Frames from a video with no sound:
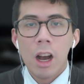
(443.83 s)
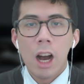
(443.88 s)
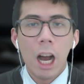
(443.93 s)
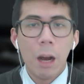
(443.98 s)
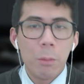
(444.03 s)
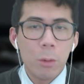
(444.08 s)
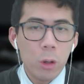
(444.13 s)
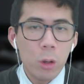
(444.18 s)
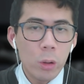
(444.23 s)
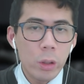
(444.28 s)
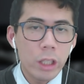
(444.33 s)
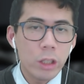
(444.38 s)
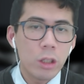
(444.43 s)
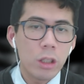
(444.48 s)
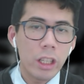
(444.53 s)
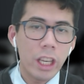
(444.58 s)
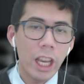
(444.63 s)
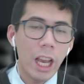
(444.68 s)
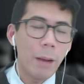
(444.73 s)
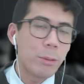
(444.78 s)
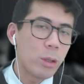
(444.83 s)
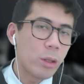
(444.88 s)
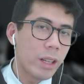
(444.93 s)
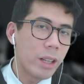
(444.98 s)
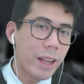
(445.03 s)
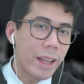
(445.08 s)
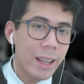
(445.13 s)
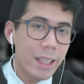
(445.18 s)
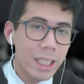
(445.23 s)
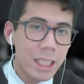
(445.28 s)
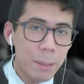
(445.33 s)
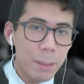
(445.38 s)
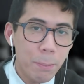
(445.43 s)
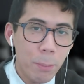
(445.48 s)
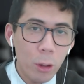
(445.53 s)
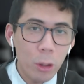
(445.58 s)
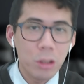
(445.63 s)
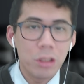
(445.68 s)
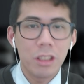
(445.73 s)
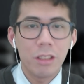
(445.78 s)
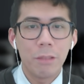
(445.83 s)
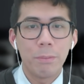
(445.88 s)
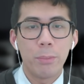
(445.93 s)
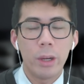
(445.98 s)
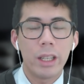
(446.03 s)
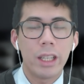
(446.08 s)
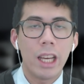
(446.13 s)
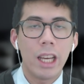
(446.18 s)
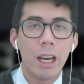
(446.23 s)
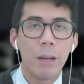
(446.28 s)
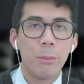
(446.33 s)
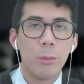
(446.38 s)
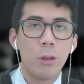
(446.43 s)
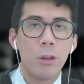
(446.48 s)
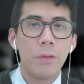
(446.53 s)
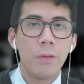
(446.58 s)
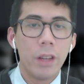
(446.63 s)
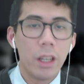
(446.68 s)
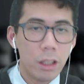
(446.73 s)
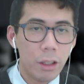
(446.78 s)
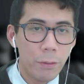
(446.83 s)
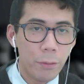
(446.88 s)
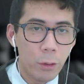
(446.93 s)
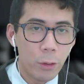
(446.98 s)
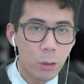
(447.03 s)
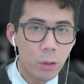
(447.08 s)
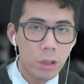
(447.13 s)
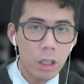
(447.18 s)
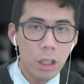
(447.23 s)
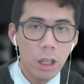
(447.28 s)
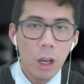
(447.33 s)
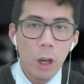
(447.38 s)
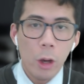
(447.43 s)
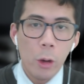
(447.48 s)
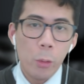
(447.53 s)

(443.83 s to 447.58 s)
I'm looking to capture an explosive breakout move in the future,